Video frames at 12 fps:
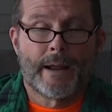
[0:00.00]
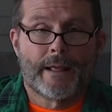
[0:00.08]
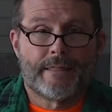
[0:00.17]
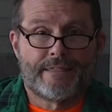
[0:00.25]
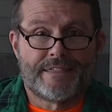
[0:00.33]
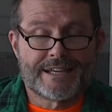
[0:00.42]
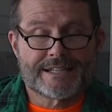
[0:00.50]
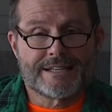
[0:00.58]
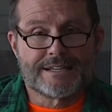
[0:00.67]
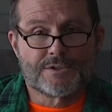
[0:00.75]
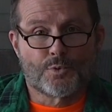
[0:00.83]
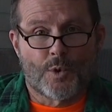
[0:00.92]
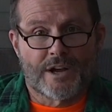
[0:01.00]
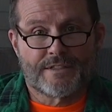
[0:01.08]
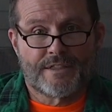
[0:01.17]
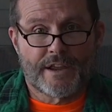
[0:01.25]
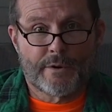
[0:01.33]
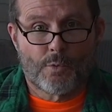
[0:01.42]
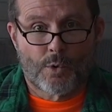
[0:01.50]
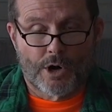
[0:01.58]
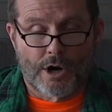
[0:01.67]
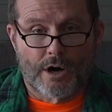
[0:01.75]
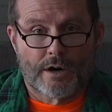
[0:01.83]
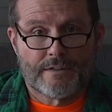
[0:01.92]
This is what they
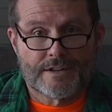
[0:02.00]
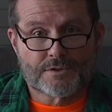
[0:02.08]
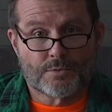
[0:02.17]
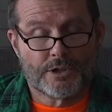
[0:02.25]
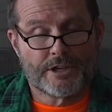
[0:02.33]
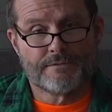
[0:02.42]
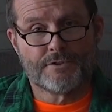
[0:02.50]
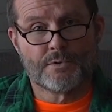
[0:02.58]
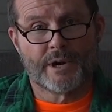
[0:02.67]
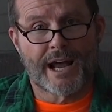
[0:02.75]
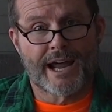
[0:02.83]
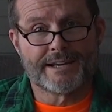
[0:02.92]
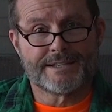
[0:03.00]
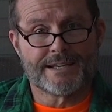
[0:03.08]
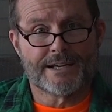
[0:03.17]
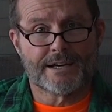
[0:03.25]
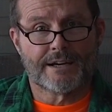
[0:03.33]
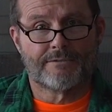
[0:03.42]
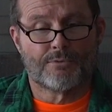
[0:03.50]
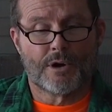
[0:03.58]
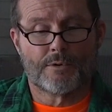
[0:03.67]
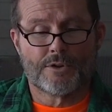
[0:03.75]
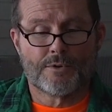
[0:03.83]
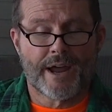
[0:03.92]
were. This will give you an idea of
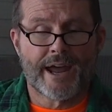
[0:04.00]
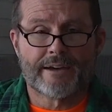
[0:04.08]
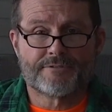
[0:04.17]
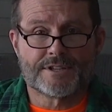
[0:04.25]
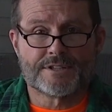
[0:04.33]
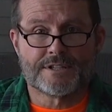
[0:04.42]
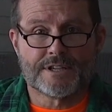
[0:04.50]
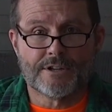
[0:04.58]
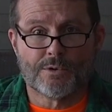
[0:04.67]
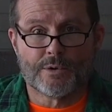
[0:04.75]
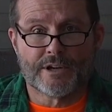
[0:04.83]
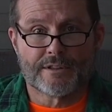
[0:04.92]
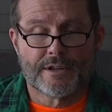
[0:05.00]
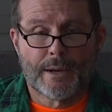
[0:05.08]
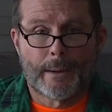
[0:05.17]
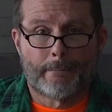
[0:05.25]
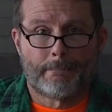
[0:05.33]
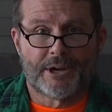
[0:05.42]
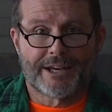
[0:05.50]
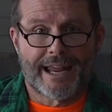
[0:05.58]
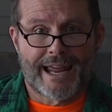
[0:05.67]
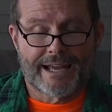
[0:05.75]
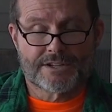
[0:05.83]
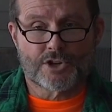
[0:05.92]
what you have to deal with. But
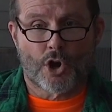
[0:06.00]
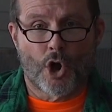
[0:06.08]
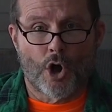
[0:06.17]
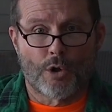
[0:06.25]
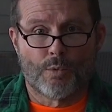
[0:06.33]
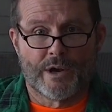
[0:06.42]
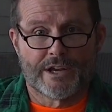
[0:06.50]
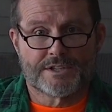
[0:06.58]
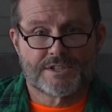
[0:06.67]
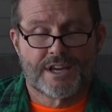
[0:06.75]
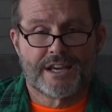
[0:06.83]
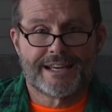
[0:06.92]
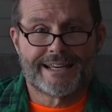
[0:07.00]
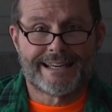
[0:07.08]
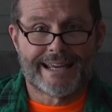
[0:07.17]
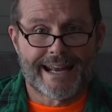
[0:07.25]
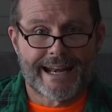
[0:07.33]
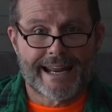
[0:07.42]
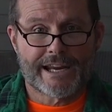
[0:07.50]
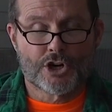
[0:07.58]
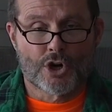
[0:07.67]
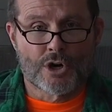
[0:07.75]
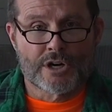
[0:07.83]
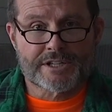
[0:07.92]
as always, get a
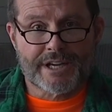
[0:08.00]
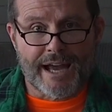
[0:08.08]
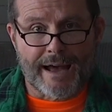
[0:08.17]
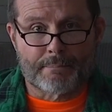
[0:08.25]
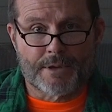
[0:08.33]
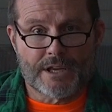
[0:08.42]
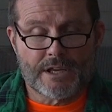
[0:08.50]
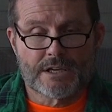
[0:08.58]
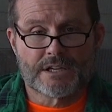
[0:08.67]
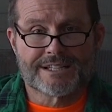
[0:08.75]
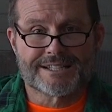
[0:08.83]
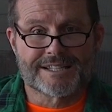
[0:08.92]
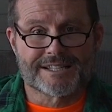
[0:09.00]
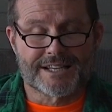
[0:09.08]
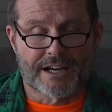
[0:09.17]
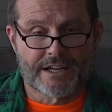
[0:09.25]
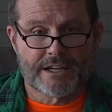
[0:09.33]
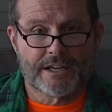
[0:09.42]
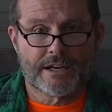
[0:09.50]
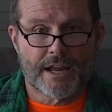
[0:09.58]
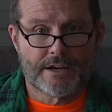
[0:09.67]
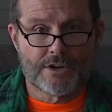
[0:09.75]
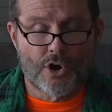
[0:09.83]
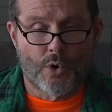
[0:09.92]
current copy, study it
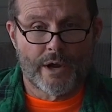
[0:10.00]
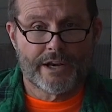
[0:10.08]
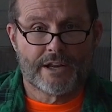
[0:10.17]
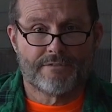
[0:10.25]
and know it.